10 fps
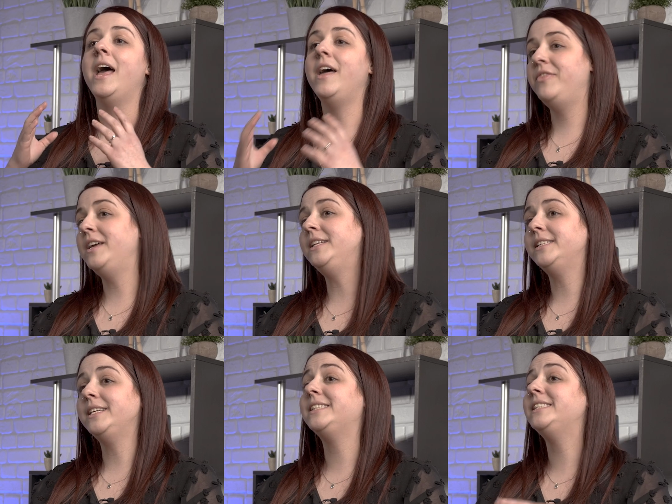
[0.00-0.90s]
It then
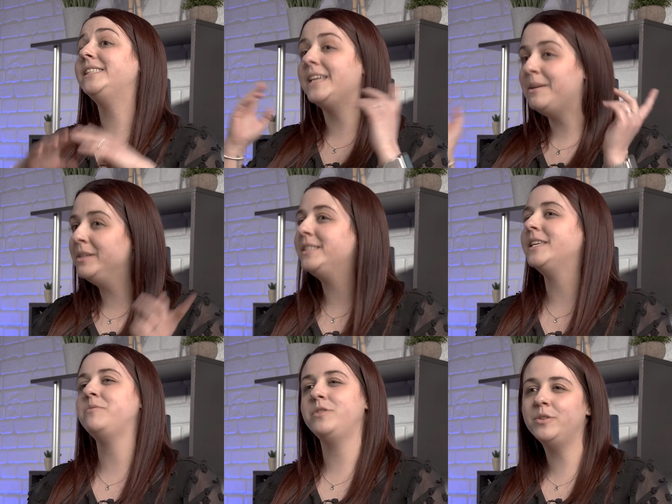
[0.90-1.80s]
syncs
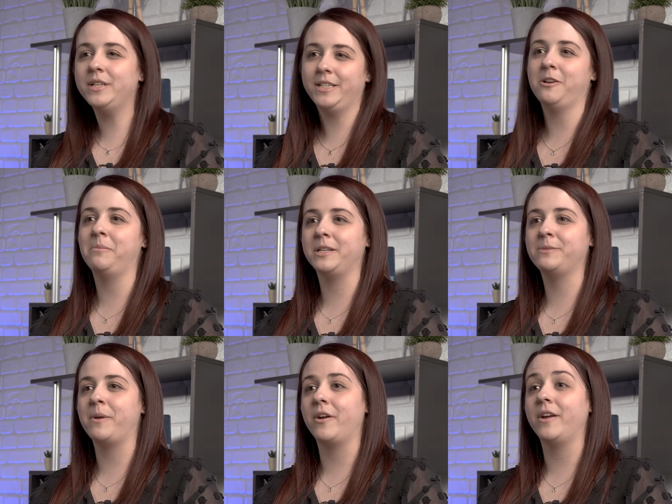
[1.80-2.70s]
seamlessly with your desktop
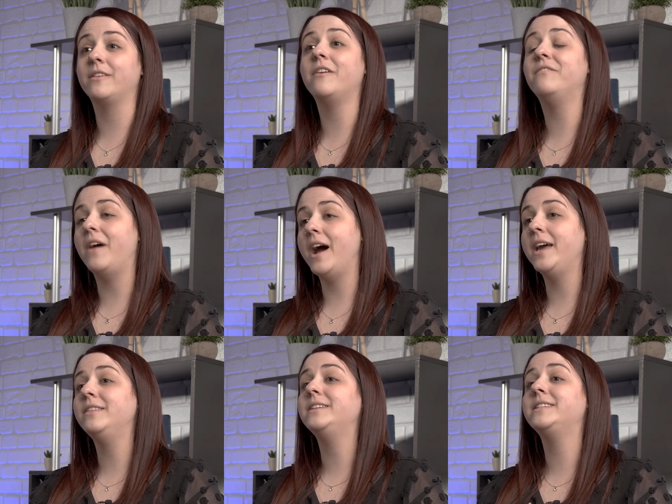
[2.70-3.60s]
experience
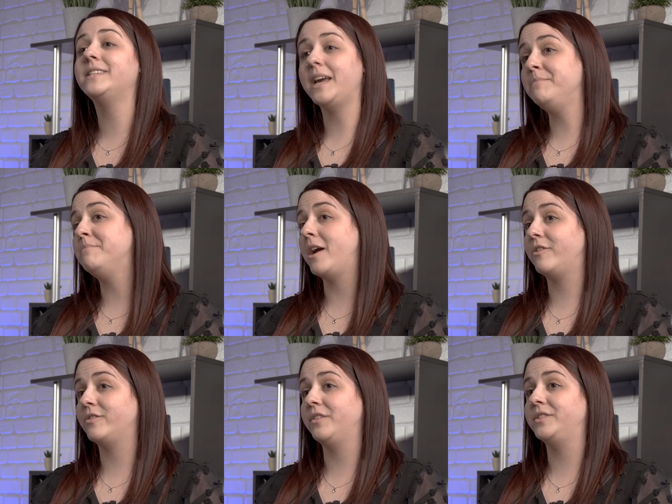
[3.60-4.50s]
via the same
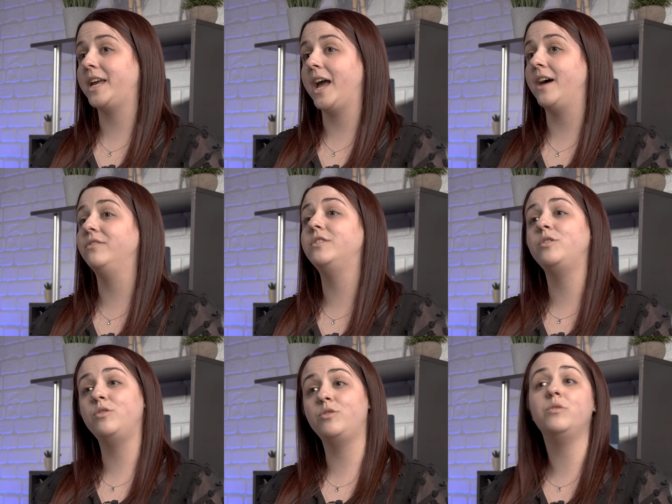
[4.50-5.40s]
Microsoft account that
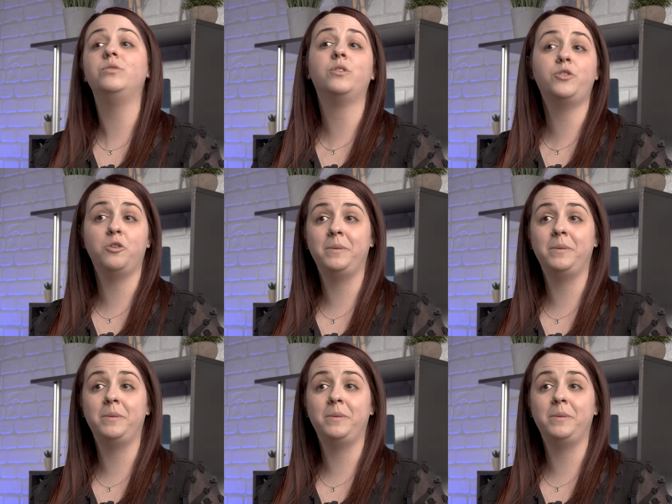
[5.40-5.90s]
you use on your